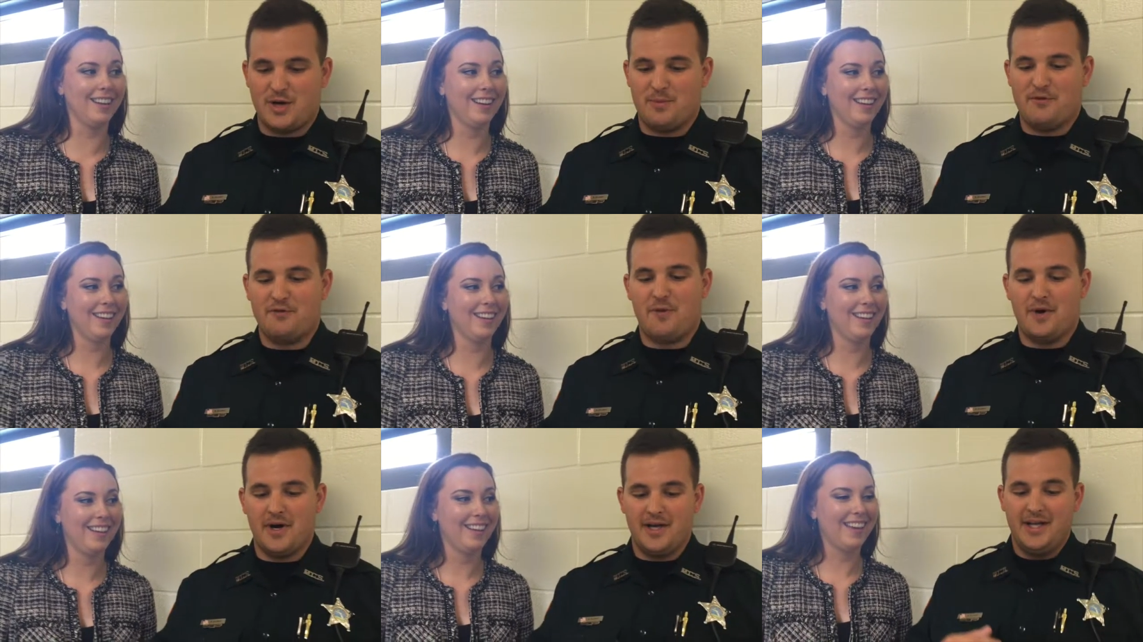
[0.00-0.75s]
Speaker 1: trouble
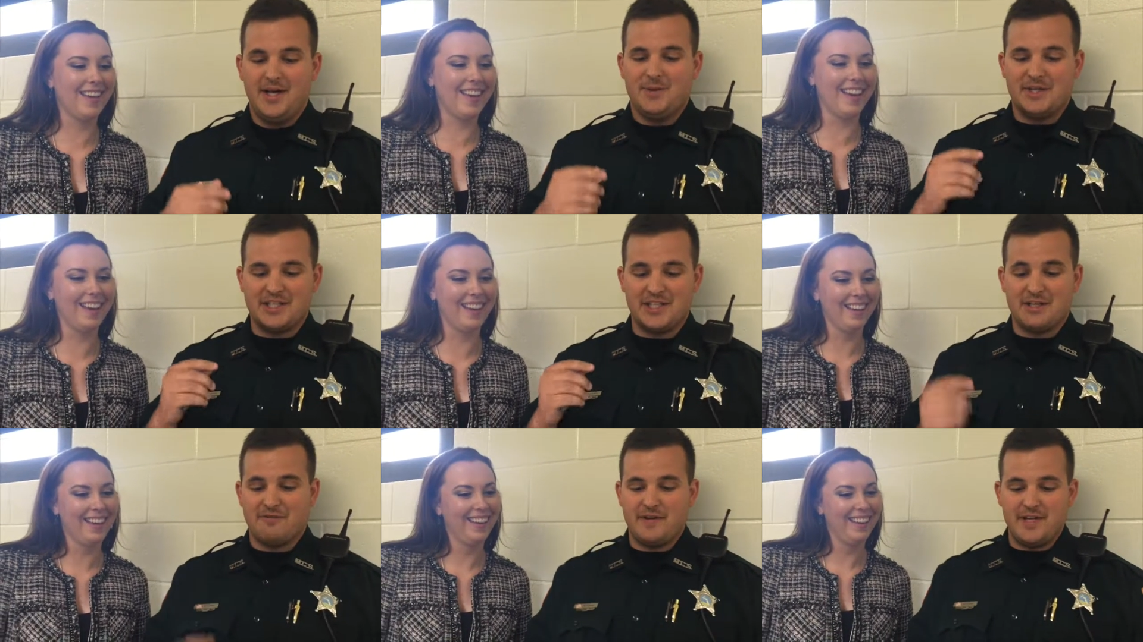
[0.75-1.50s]
for. But the
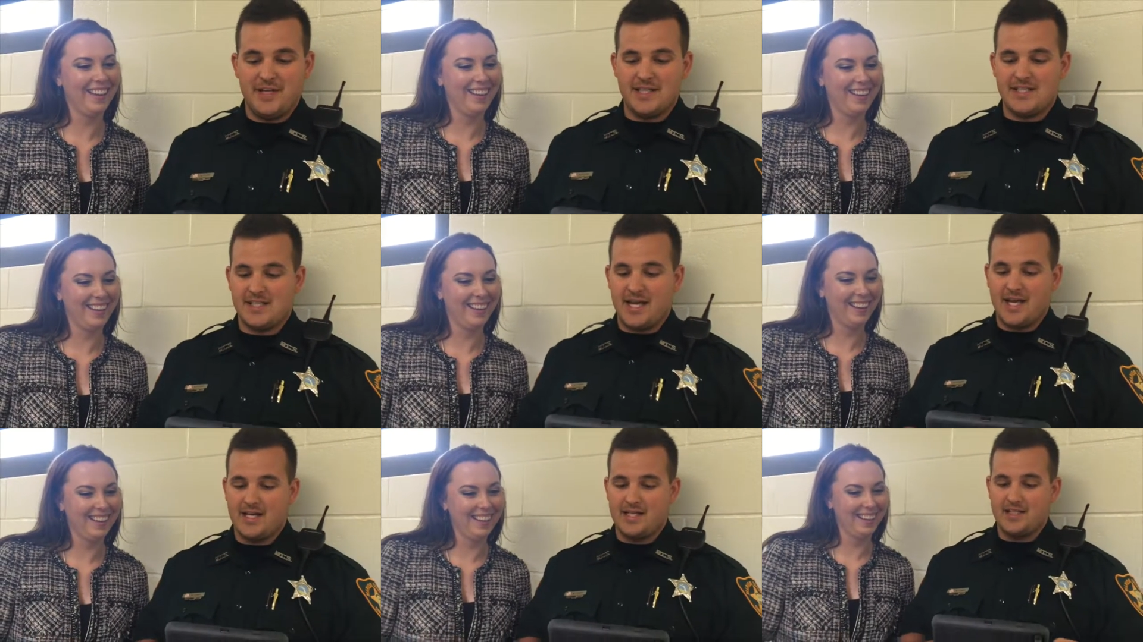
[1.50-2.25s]
defendant
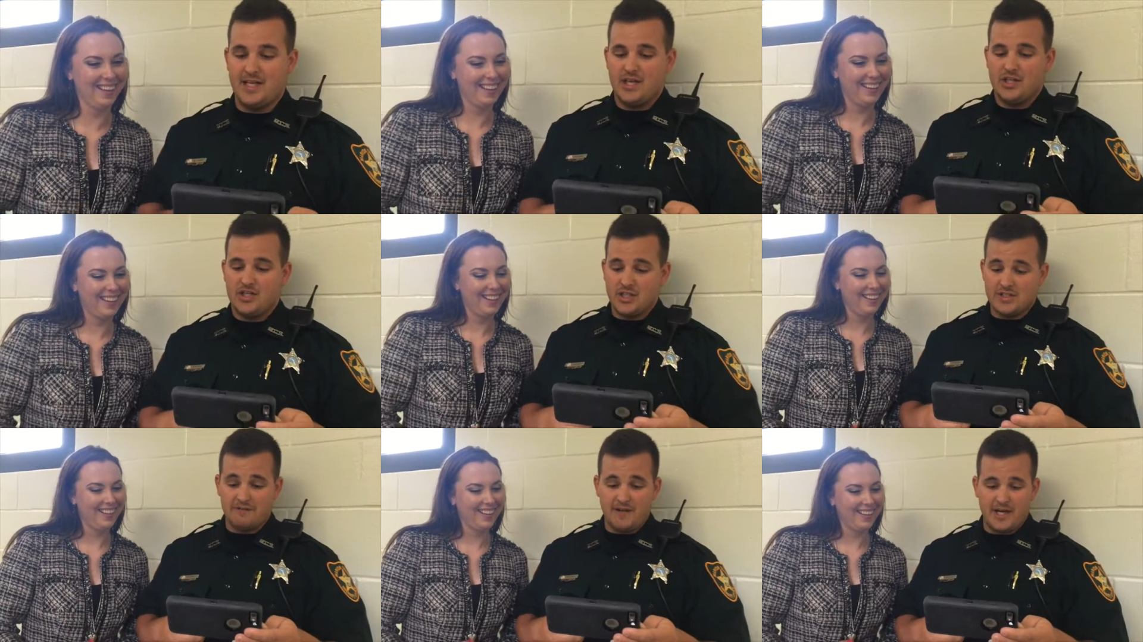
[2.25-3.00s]
stated
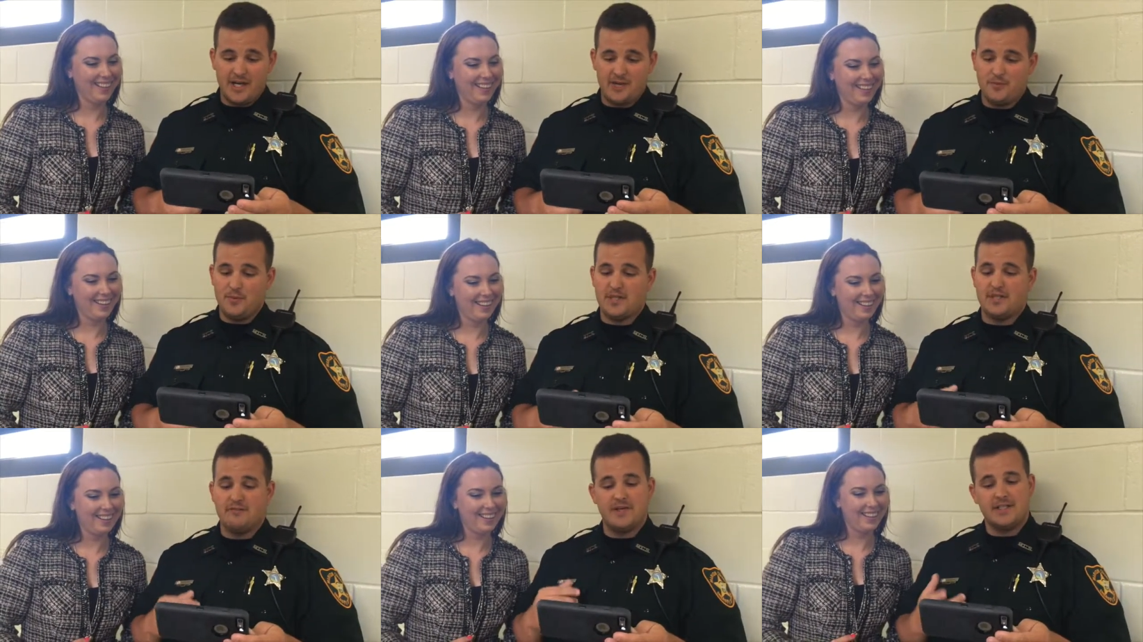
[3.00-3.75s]
she's fed up with
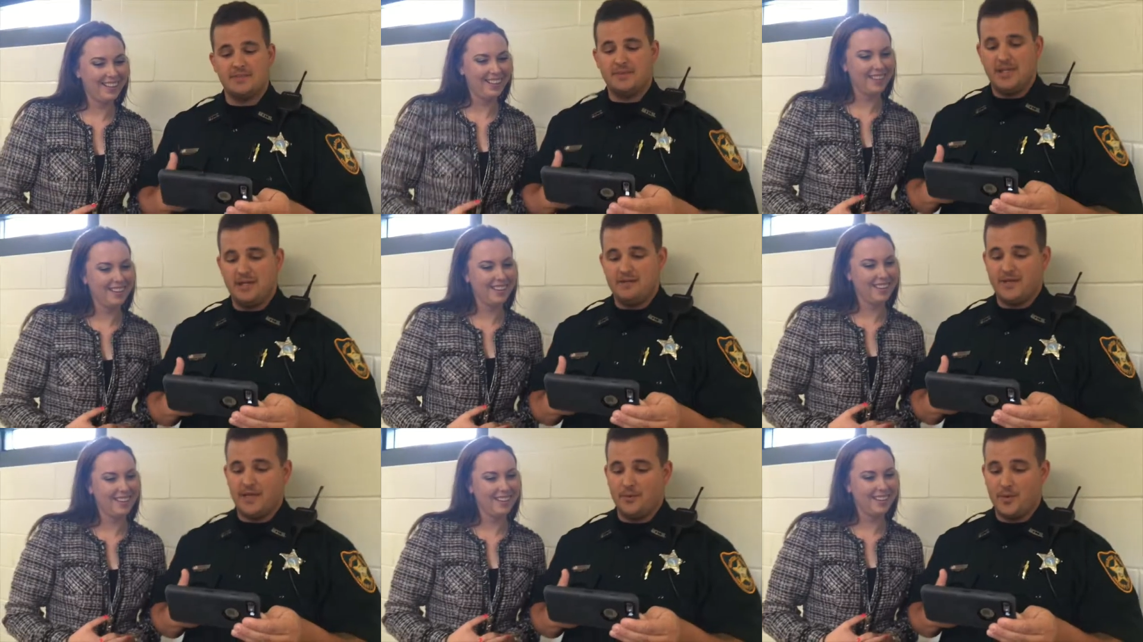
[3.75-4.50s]
the victim
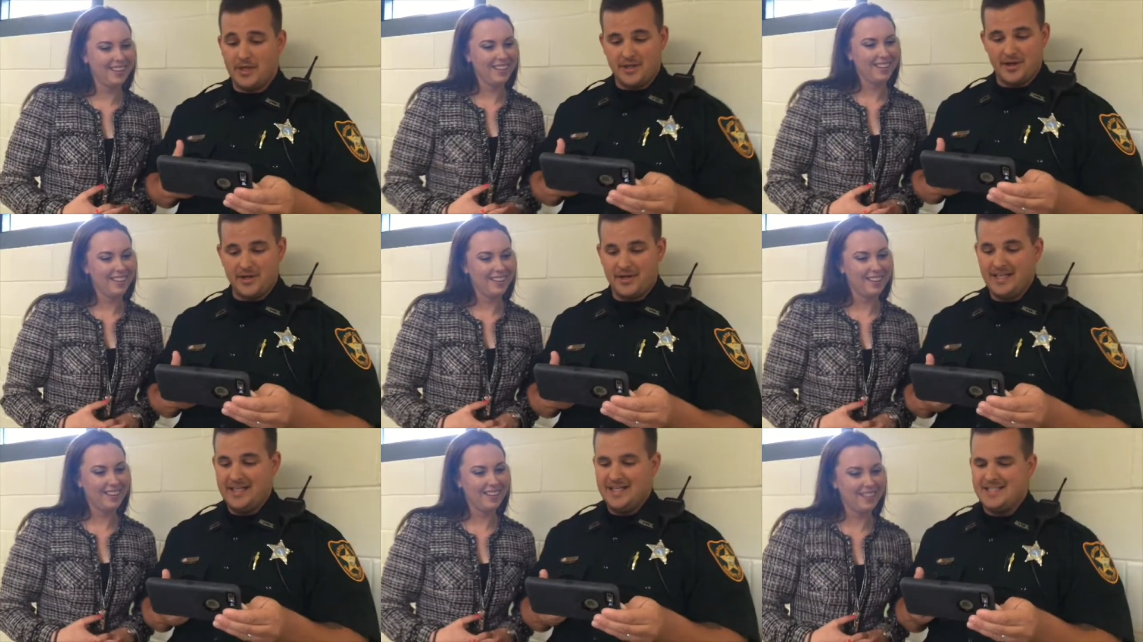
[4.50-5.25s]
leaving with her.
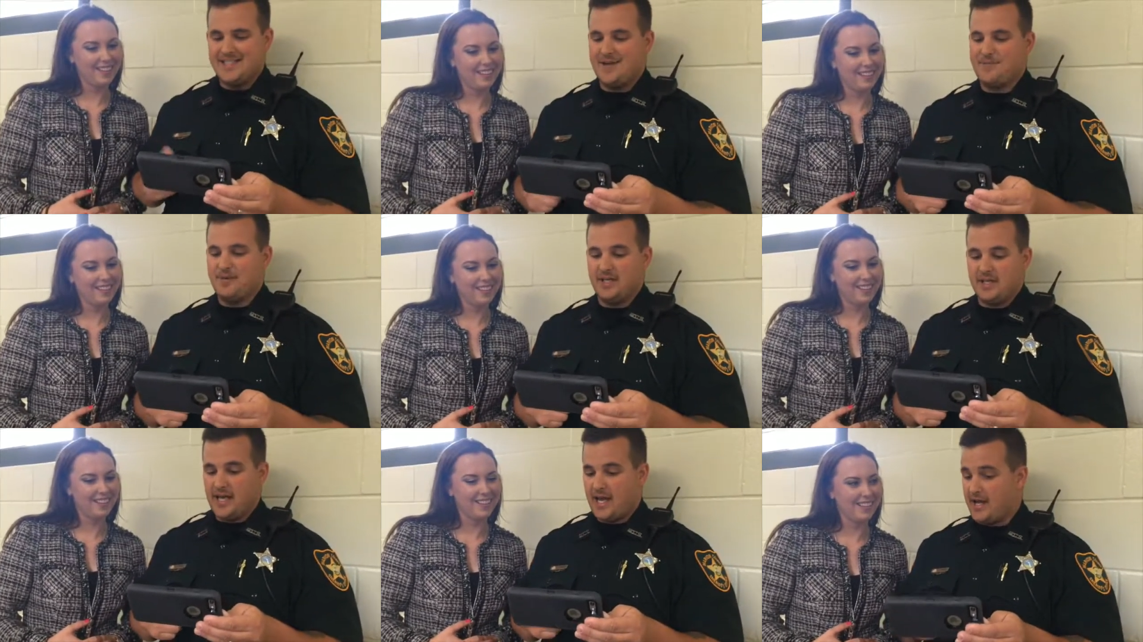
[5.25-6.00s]

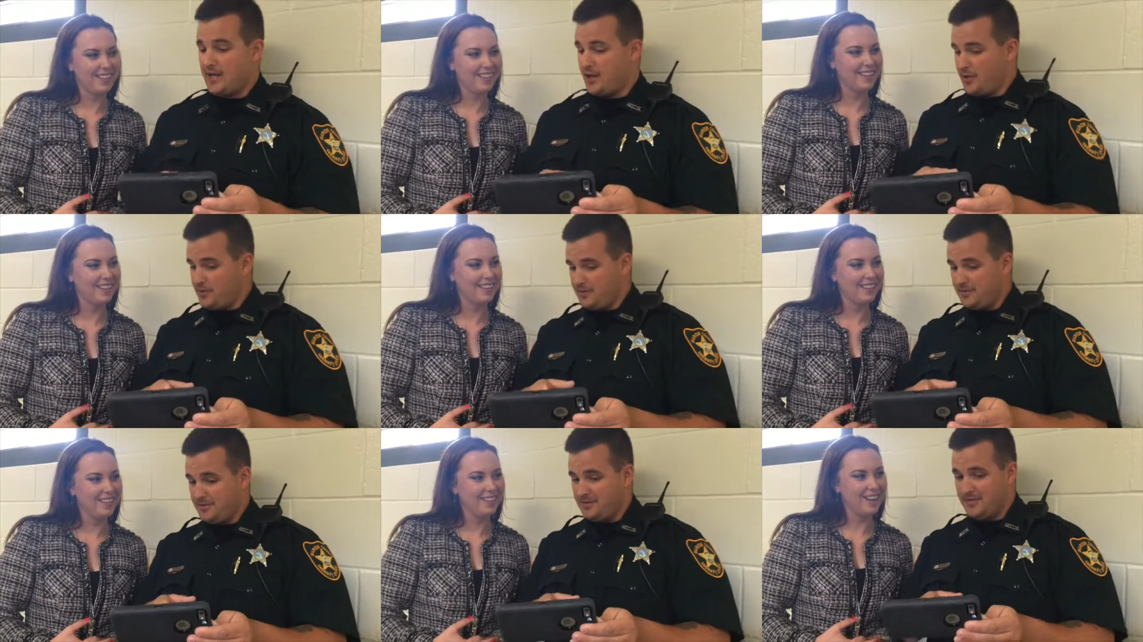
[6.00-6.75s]
Deputy Gago.
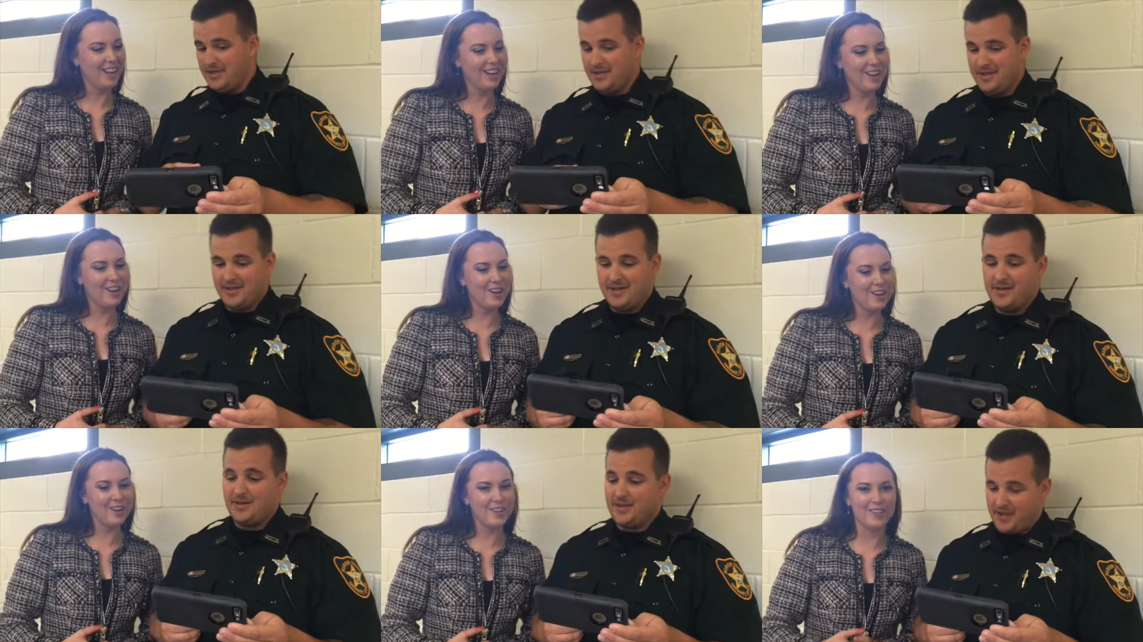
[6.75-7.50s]

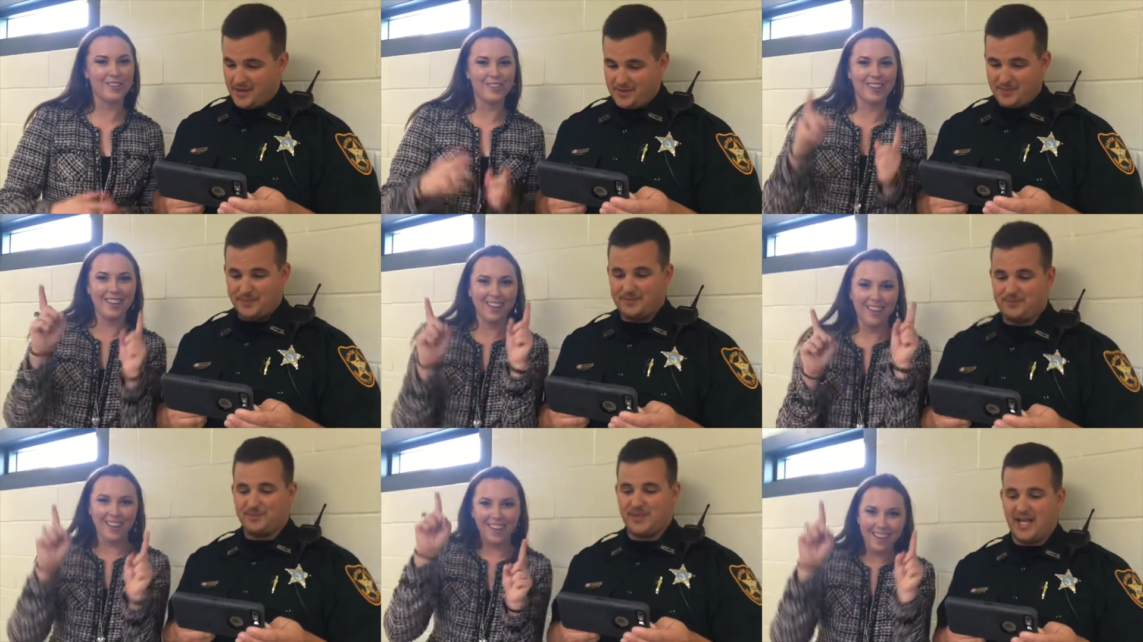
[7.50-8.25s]
Gago! Uh,
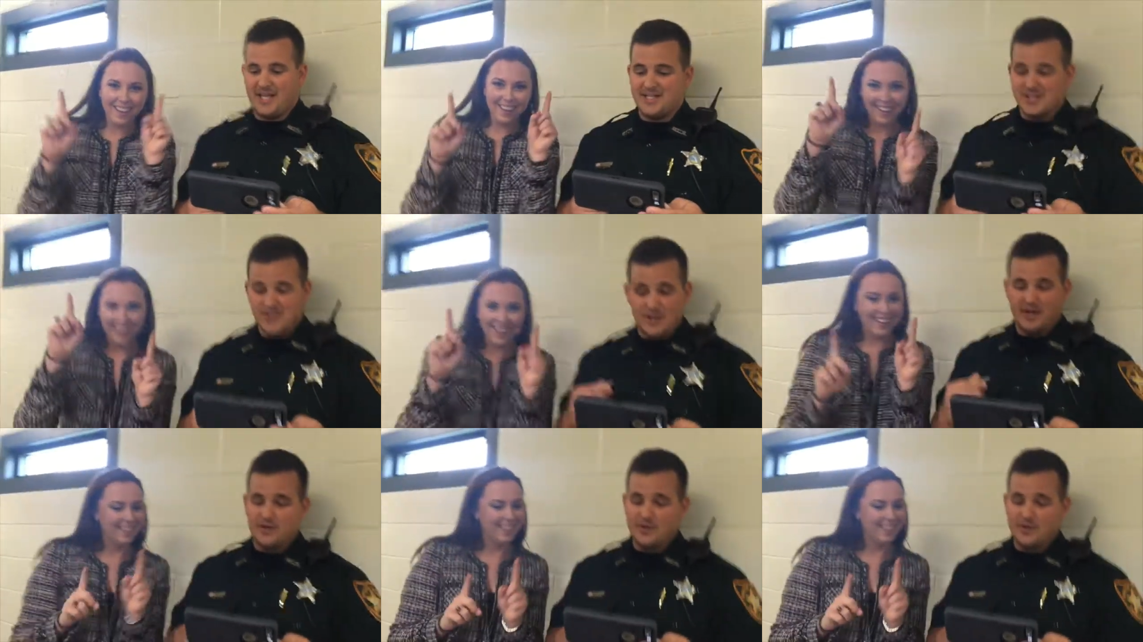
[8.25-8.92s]
placed her